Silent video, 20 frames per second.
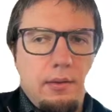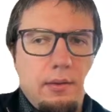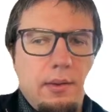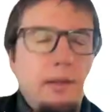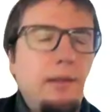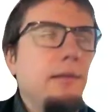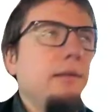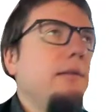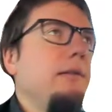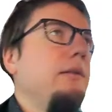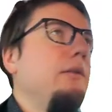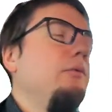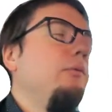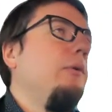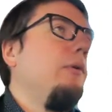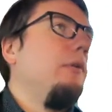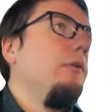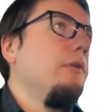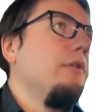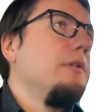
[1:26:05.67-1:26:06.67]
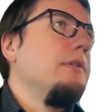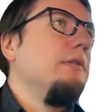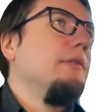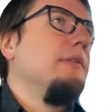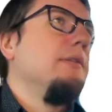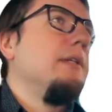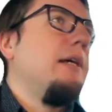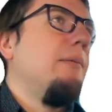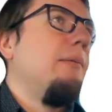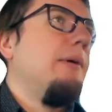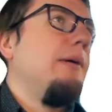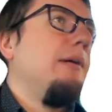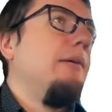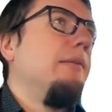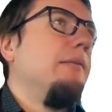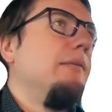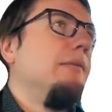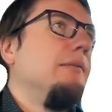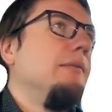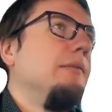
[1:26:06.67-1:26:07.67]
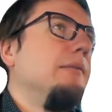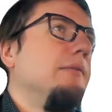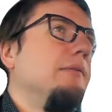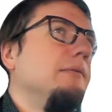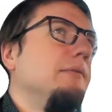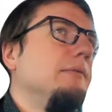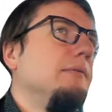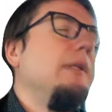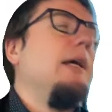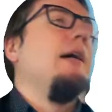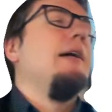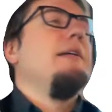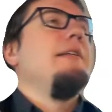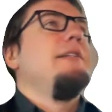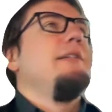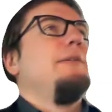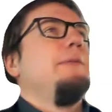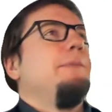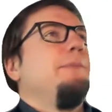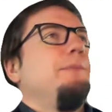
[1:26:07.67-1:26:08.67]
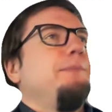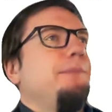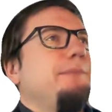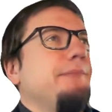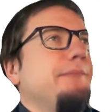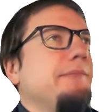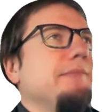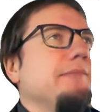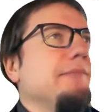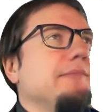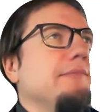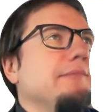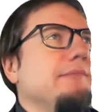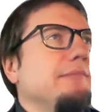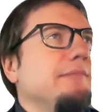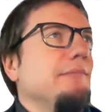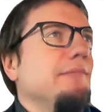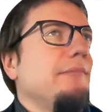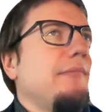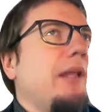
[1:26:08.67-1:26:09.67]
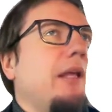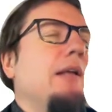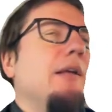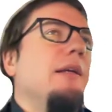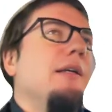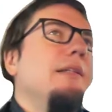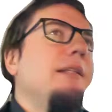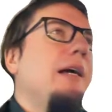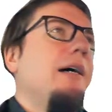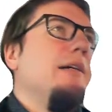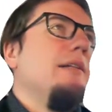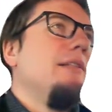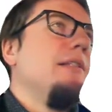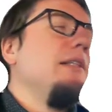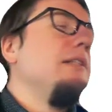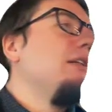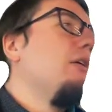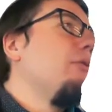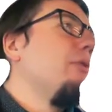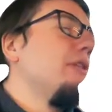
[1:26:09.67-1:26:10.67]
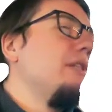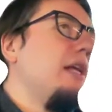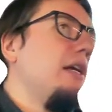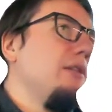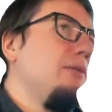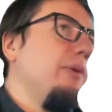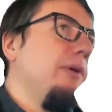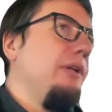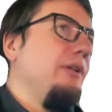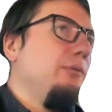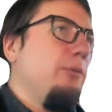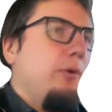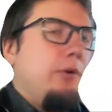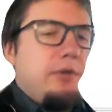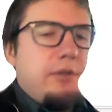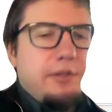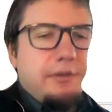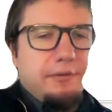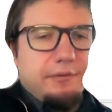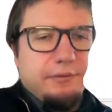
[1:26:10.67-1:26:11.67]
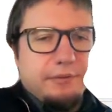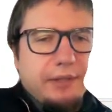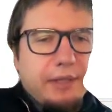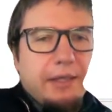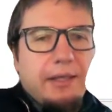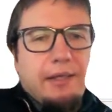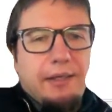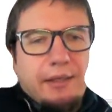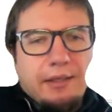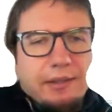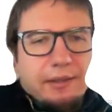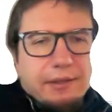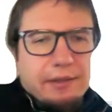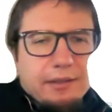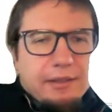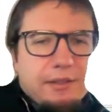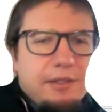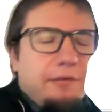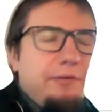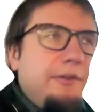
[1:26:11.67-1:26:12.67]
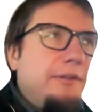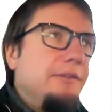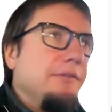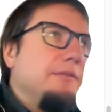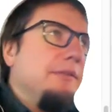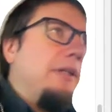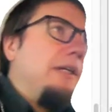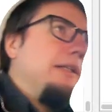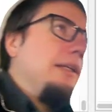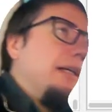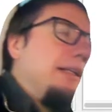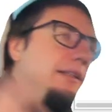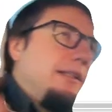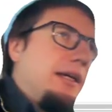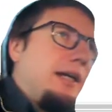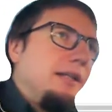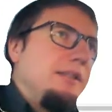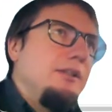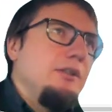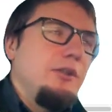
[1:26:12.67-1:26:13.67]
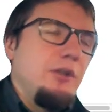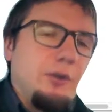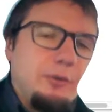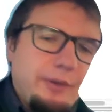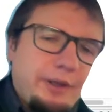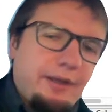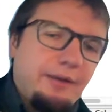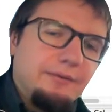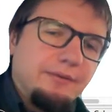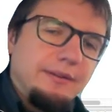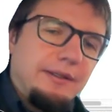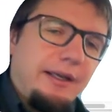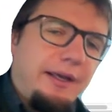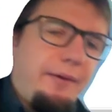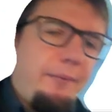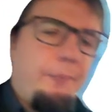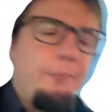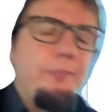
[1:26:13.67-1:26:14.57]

And it works somehow. Nice. Nice. It's always nice when it works. It's often I don't know. Yeah, yeah.